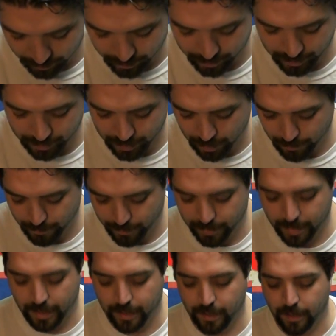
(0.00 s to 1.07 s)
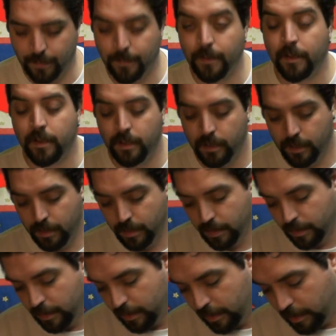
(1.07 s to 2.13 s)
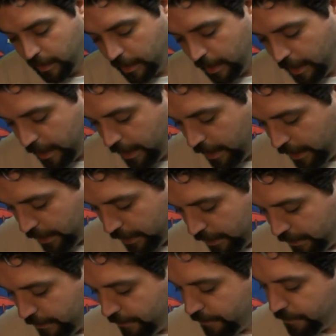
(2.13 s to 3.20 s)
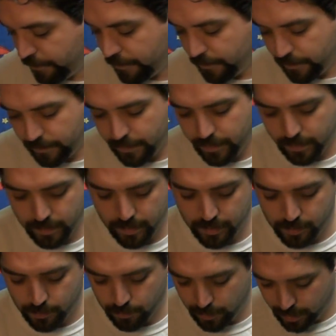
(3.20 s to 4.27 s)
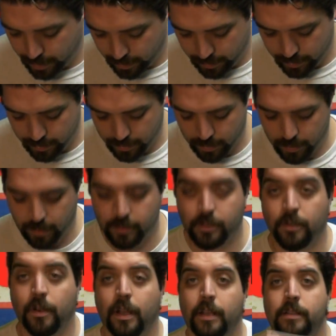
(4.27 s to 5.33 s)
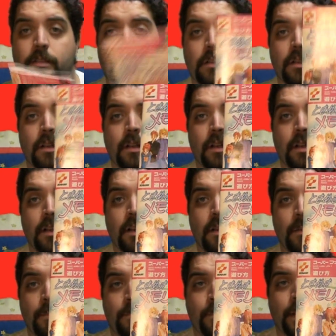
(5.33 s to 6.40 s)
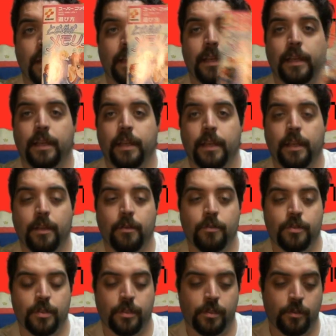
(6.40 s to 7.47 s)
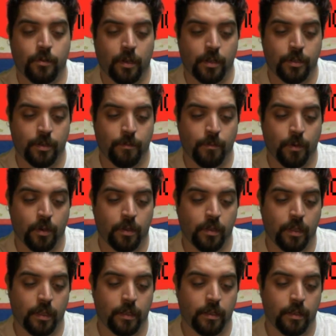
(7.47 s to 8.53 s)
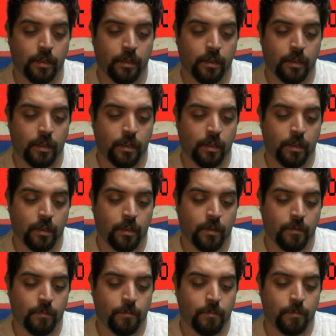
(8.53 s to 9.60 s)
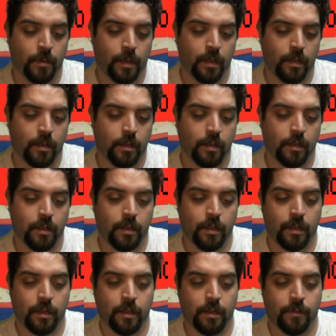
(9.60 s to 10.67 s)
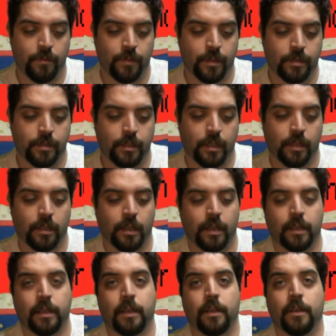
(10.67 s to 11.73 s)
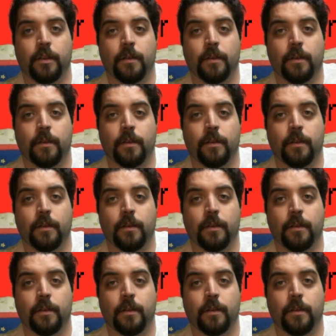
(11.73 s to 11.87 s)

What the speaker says: so we'll just open that up. And this one also has big, huge instruction booklet. But if you see, like,